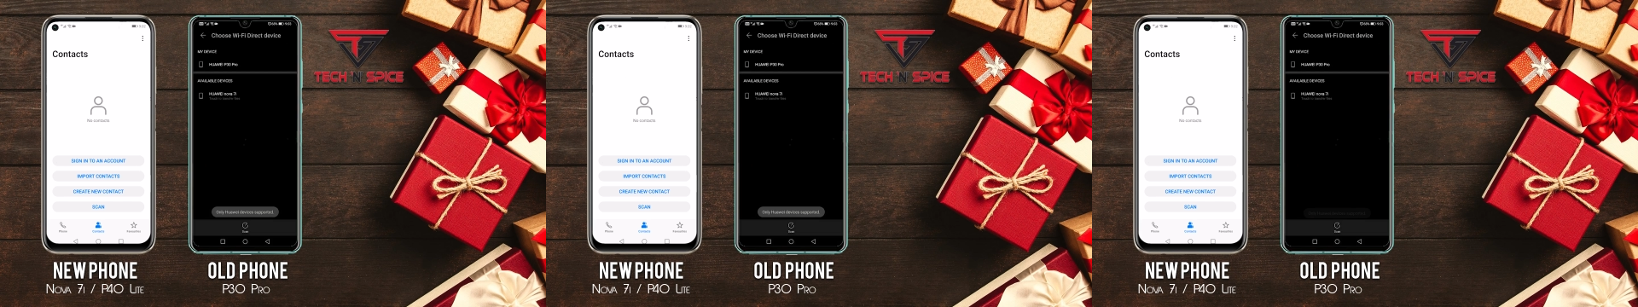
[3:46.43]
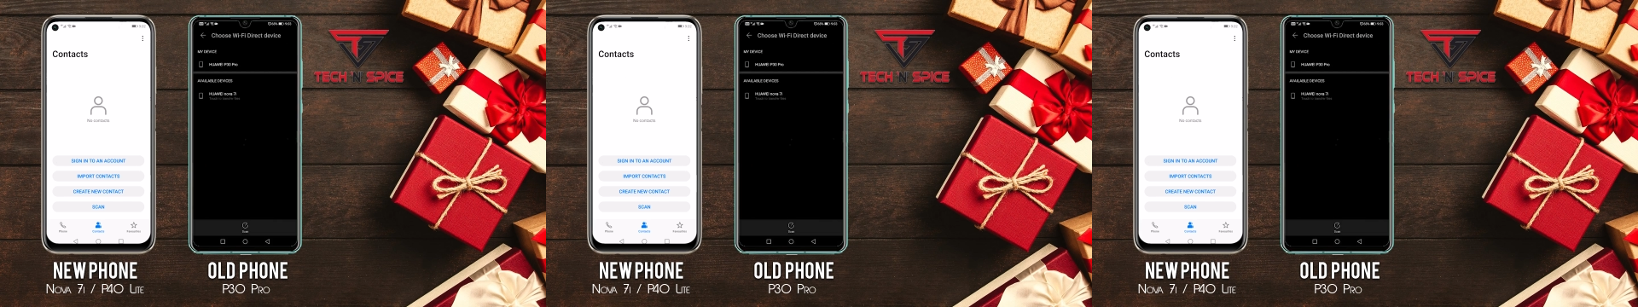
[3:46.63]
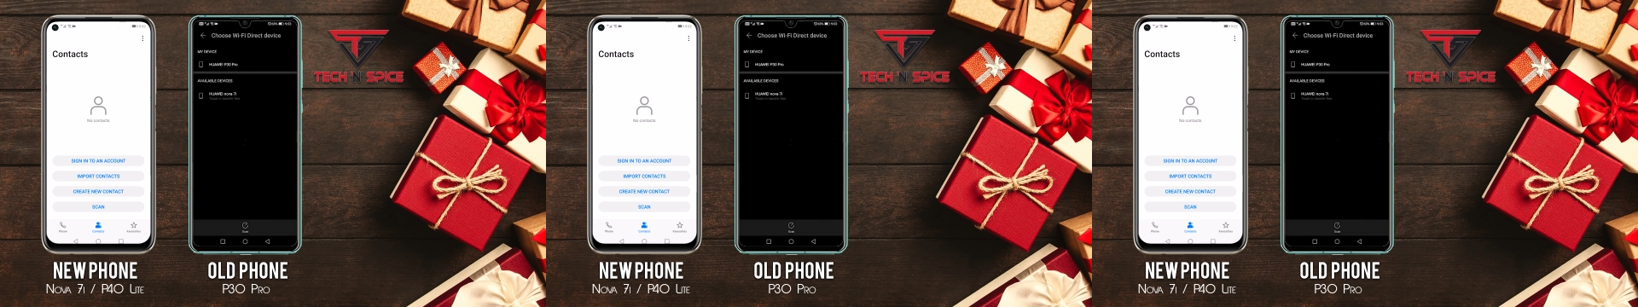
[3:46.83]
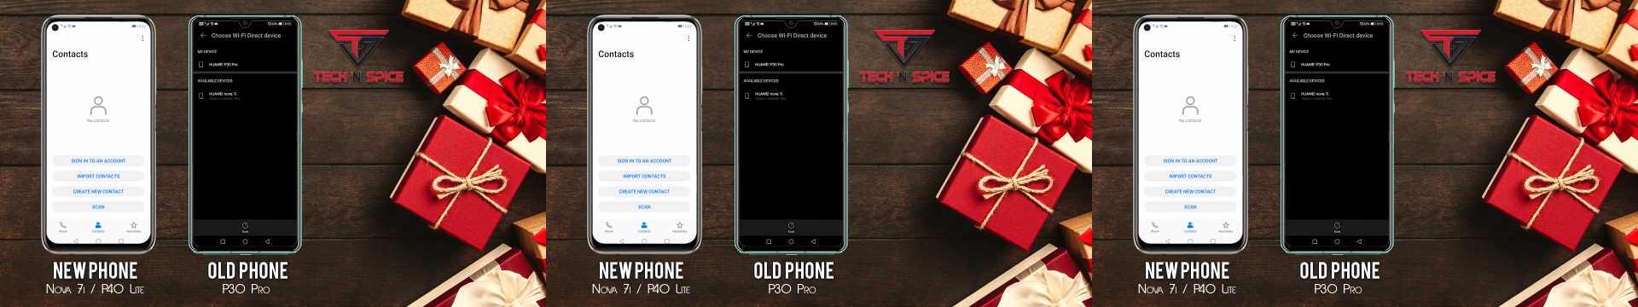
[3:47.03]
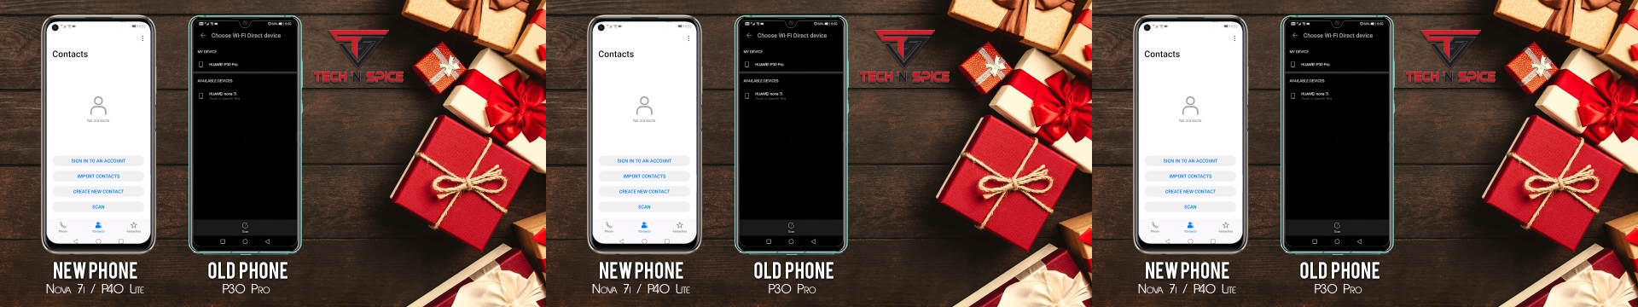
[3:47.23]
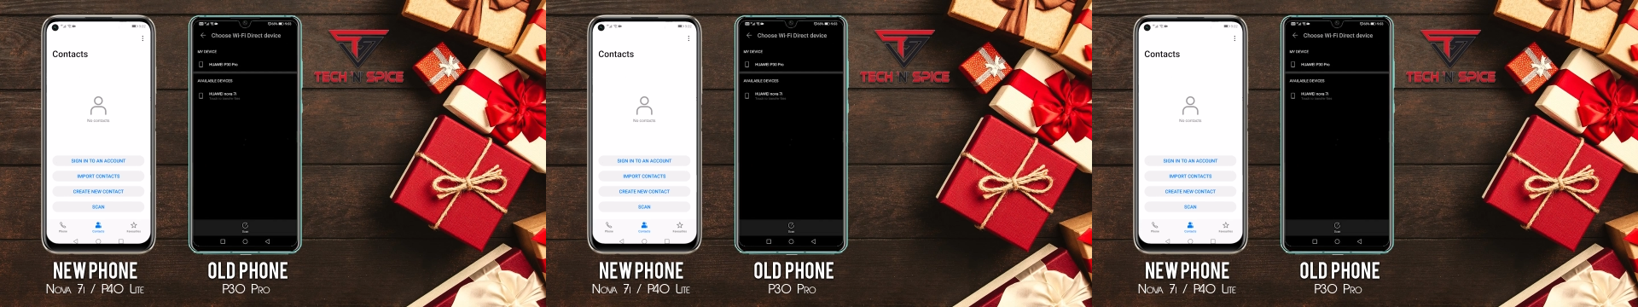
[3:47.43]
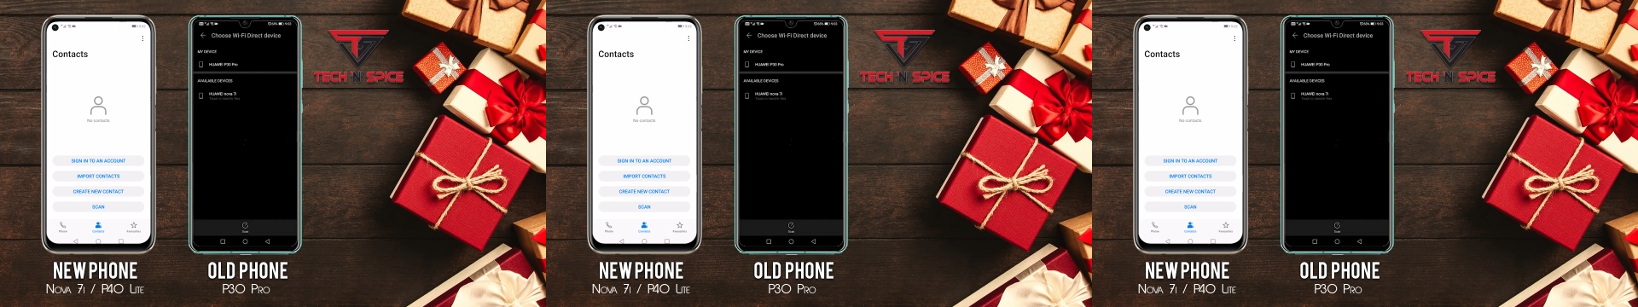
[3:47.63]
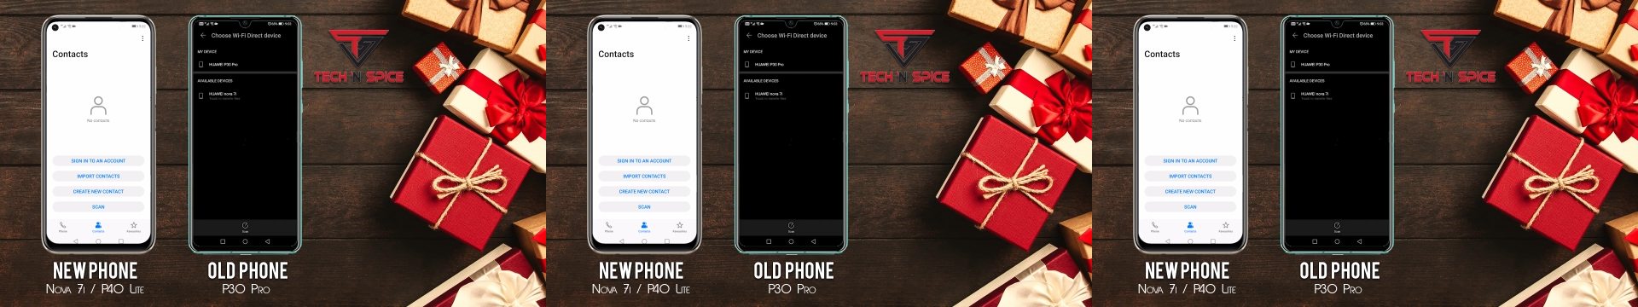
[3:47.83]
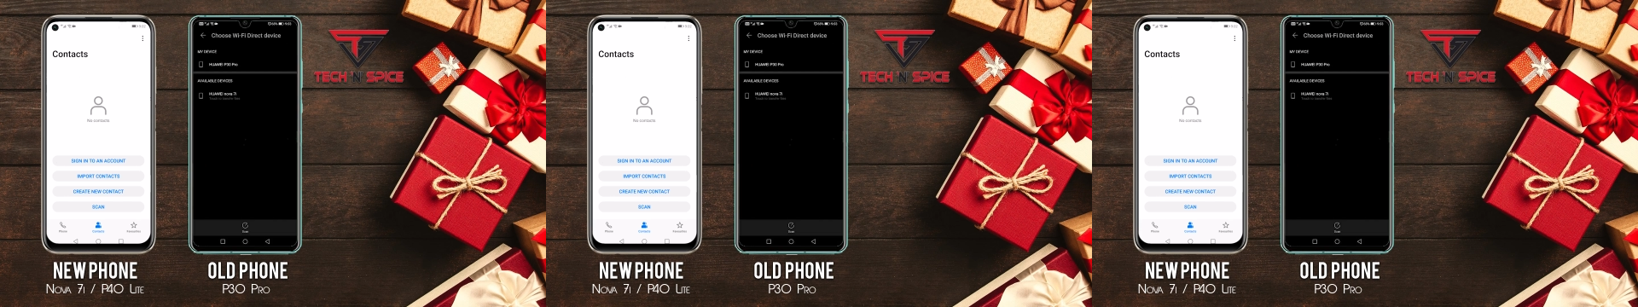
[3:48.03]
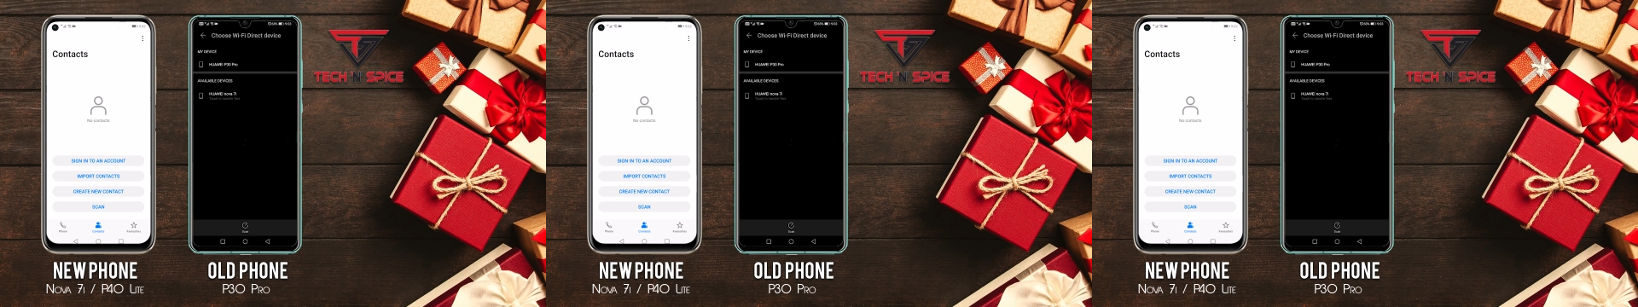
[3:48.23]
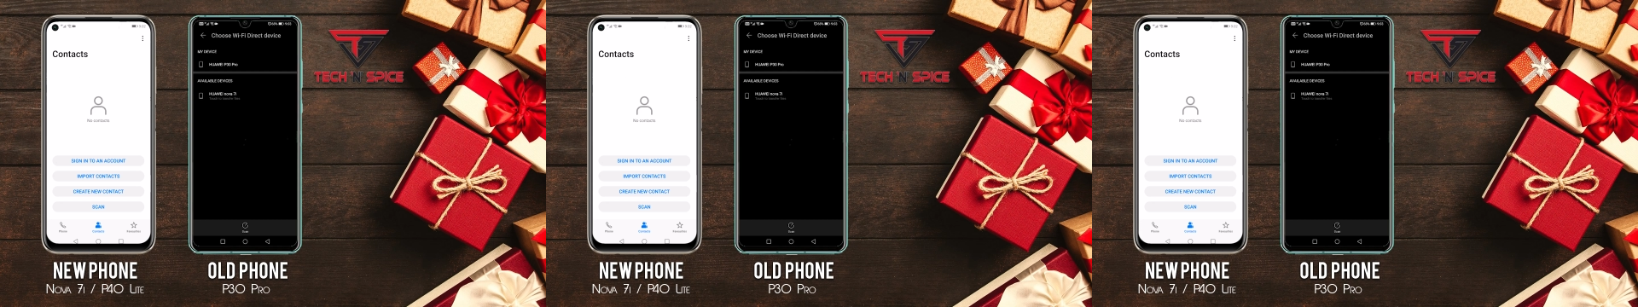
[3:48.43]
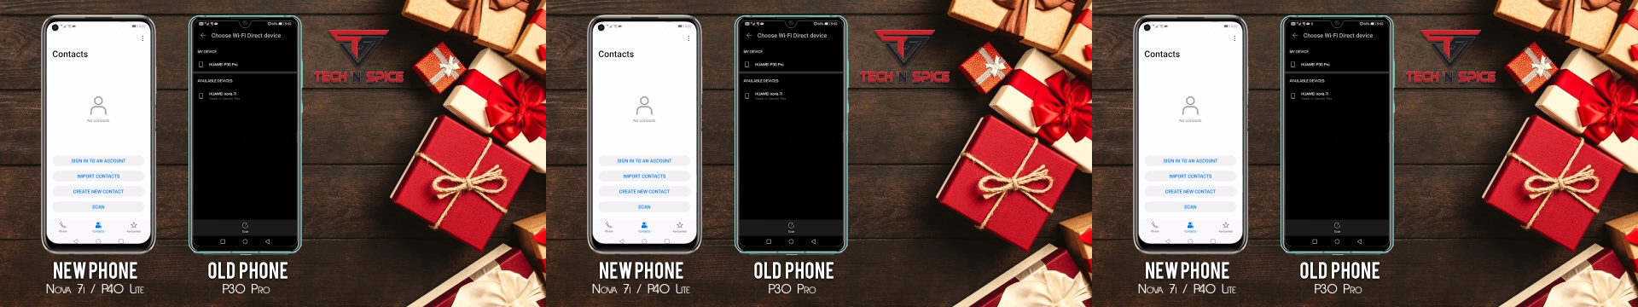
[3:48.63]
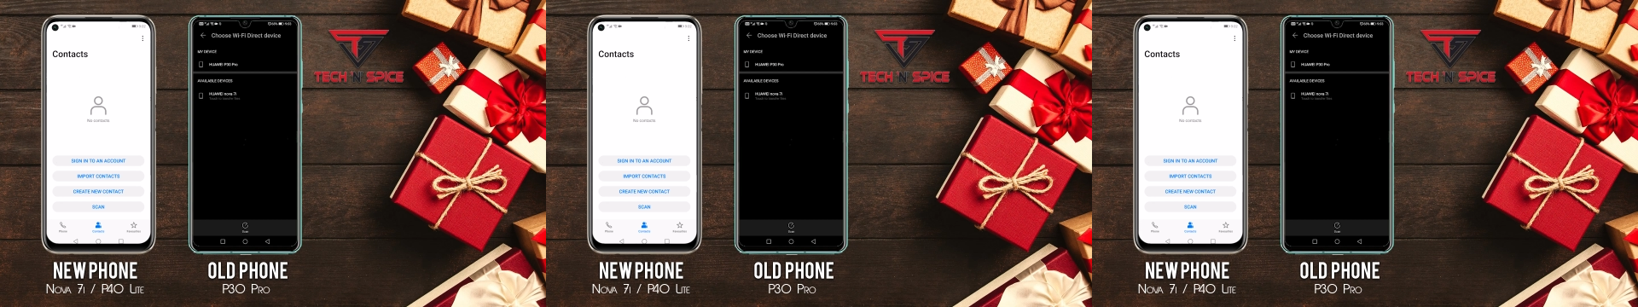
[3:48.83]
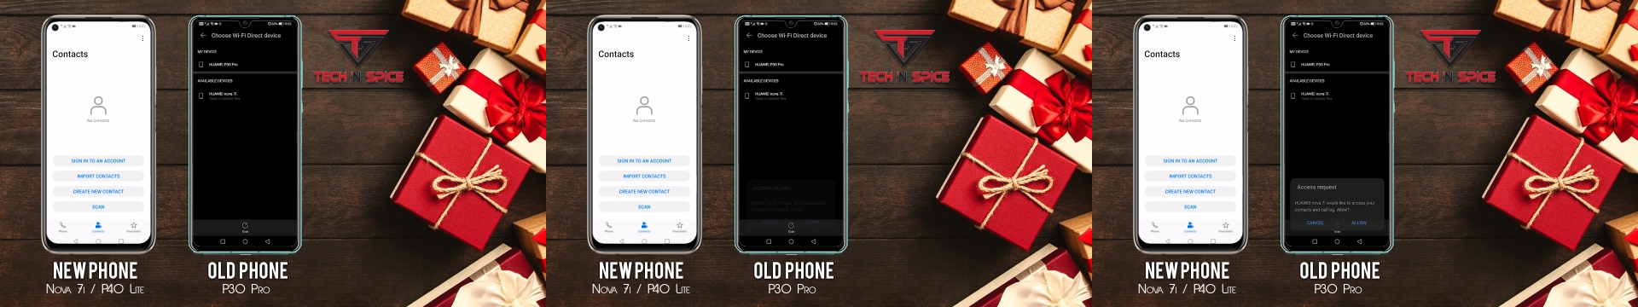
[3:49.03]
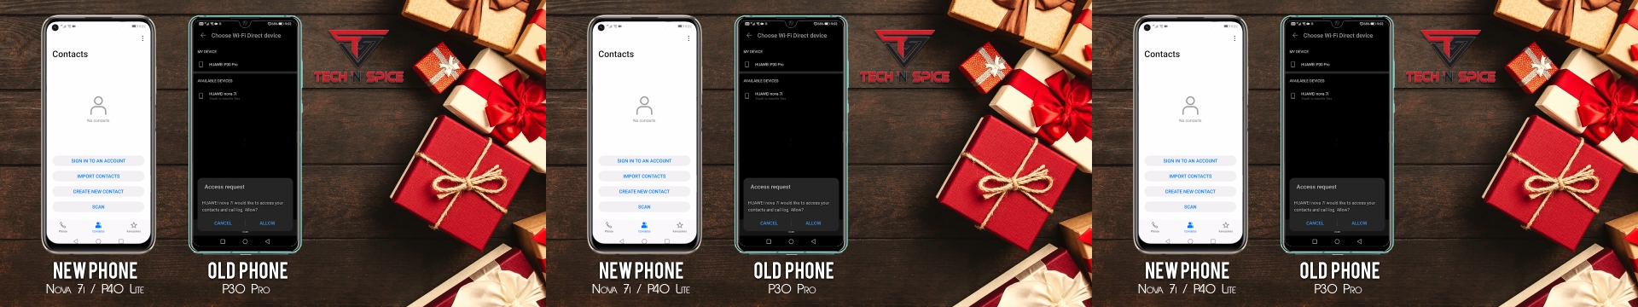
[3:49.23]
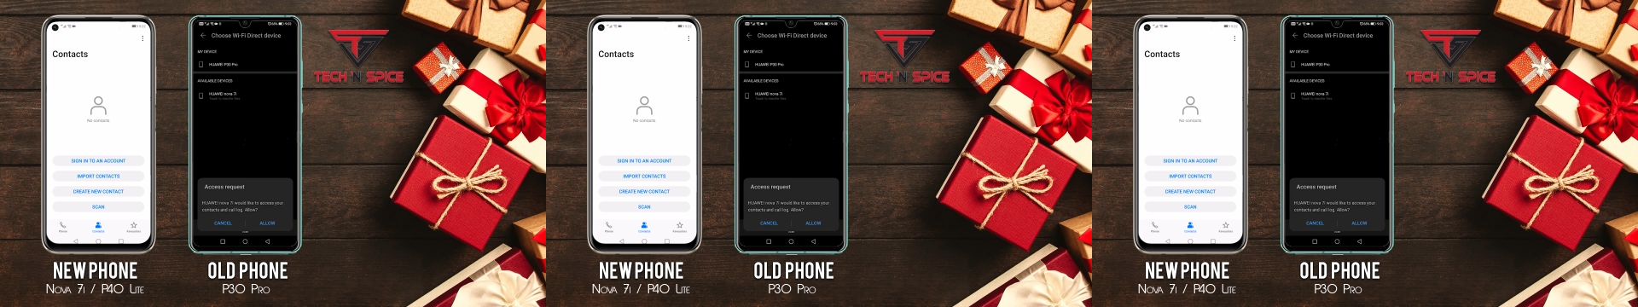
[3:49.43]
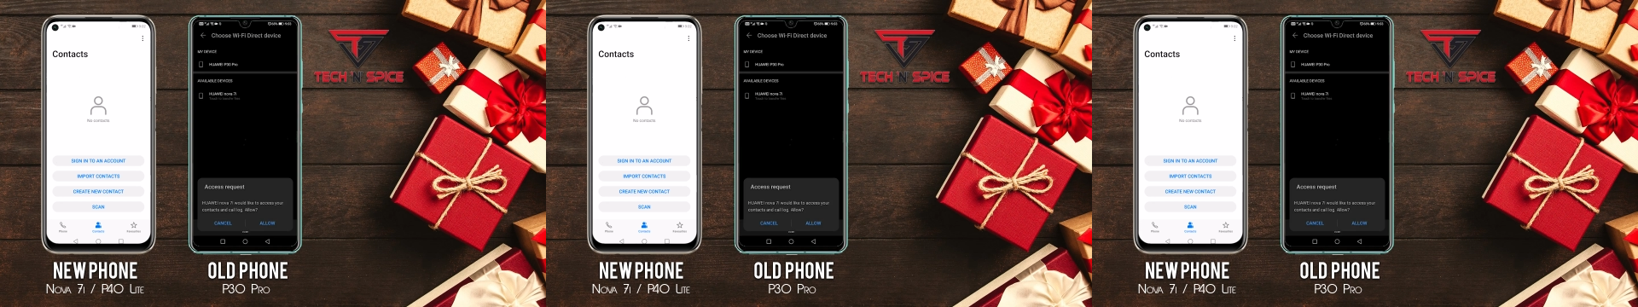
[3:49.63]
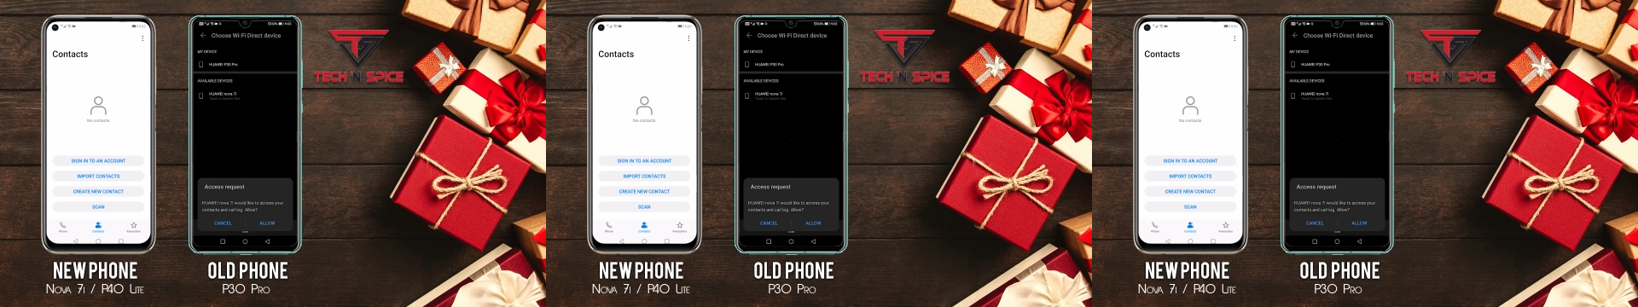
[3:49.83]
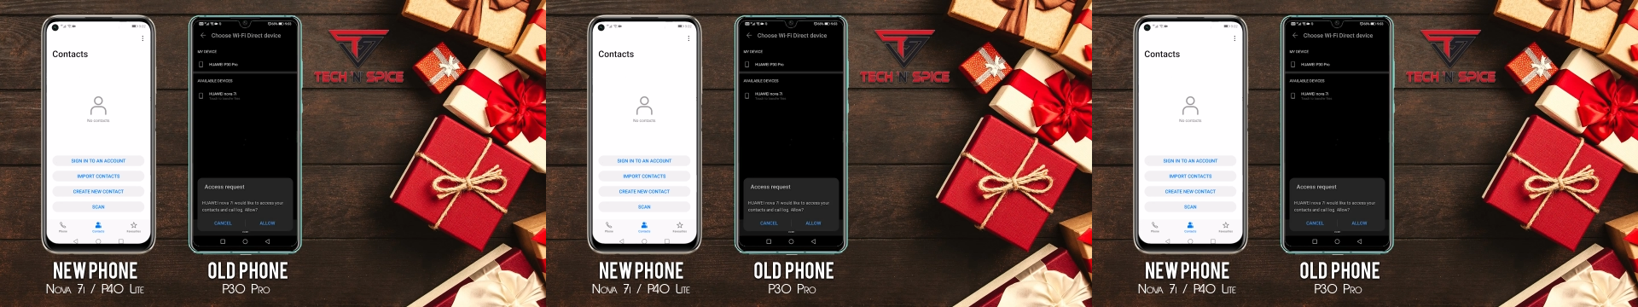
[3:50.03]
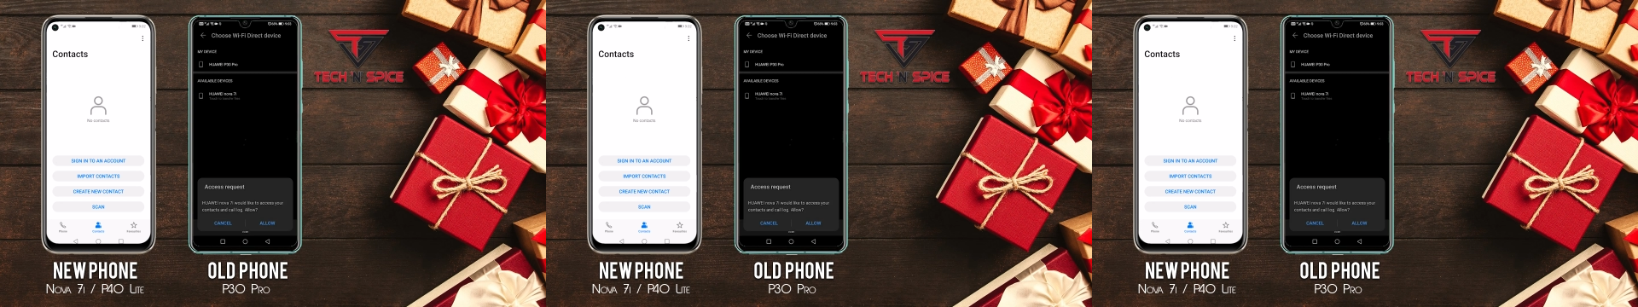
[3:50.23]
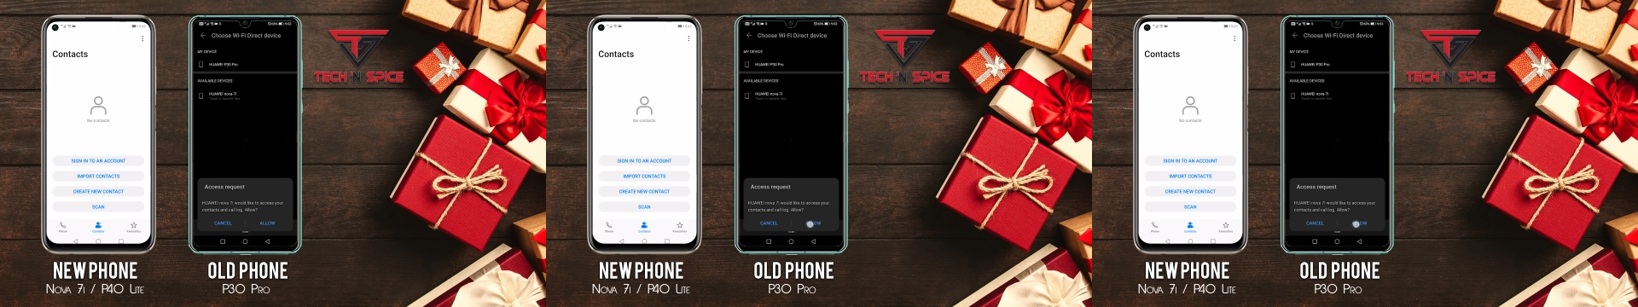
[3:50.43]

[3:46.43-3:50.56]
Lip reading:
No face is visible, so there are no lips to read.